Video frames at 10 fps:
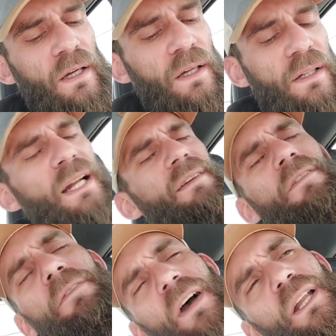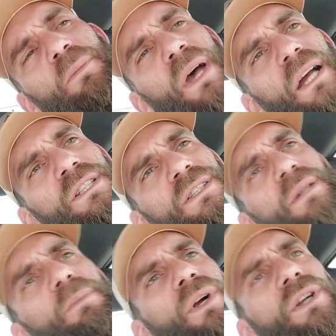Not even fighting back, just
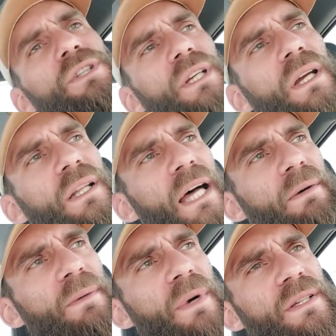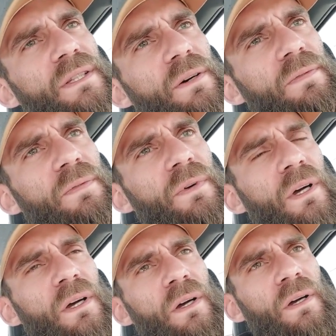emerging, allowing myself
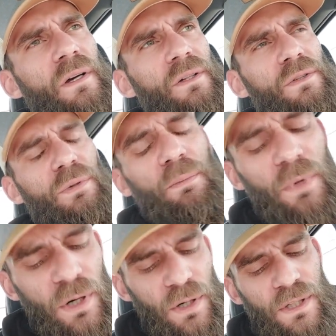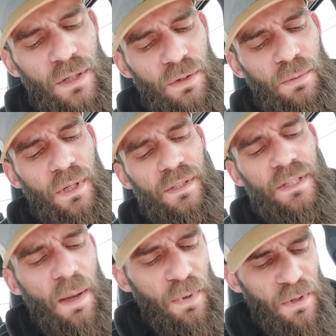to emerge into and
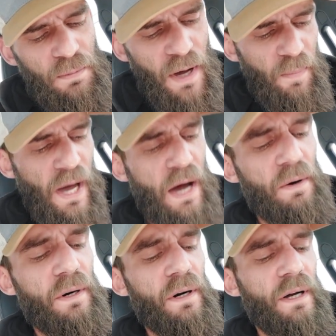step into my power.